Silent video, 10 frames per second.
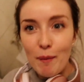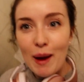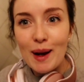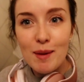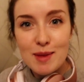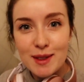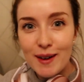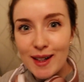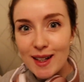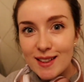I'm like, I'm
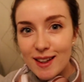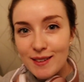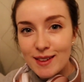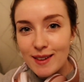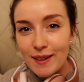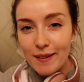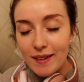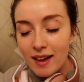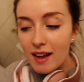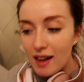starting so
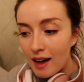soon.